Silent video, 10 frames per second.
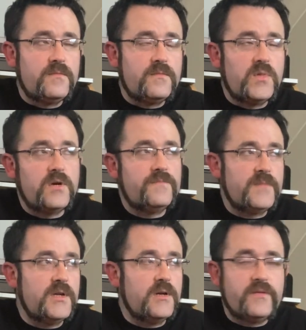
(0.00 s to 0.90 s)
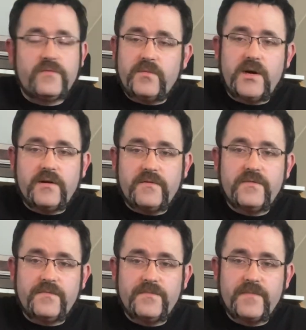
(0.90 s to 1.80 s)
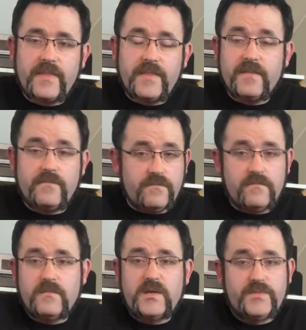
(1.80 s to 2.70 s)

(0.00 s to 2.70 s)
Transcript: Well, in a different part of the